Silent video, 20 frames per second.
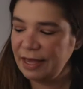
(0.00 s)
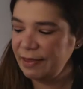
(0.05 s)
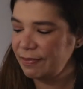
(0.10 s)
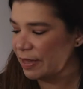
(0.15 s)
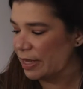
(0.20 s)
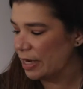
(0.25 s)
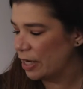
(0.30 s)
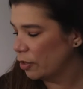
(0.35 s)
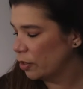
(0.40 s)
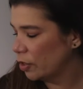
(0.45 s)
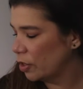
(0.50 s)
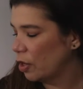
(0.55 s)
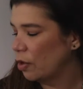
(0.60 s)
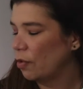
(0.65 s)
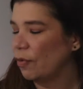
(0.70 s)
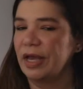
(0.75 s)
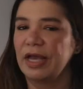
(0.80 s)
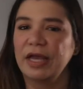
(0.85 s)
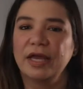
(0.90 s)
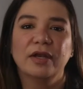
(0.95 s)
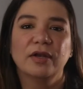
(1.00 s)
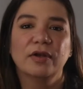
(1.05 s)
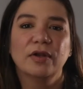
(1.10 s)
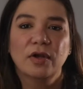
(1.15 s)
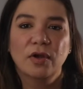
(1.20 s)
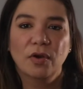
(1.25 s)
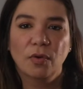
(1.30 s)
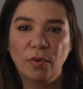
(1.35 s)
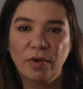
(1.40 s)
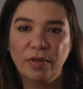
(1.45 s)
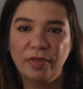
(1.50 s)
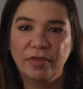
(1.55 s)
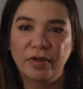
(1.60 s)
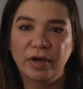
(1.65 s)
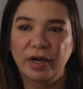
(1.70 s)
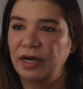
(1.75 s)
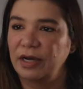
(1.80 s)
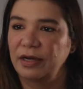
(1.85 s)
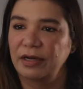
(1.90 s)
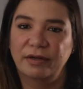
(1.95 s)
and then I'll go in with
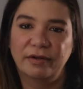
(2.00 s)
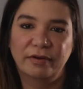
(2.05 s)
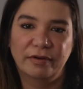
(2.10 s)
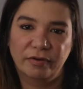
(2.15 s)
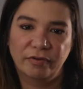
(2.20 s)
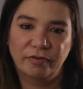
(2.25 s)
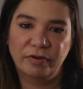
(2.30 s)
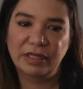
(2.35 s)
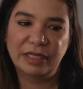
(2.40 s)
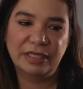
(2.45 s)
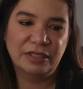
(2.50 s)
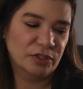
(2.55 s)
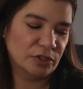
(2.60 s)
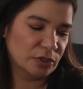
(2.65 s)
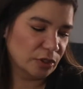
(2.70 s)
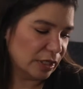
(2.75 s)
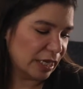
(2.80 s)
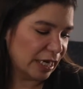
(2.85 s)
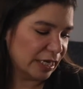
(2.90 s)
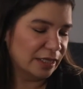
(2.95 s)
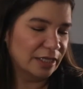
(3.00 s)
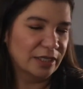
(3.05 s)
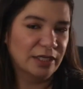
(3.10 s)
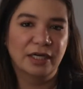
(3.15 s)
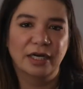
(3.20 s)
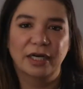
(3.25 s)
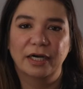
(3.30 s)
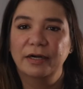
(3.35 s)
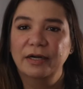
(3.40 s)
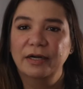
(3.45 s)
a cleanser like the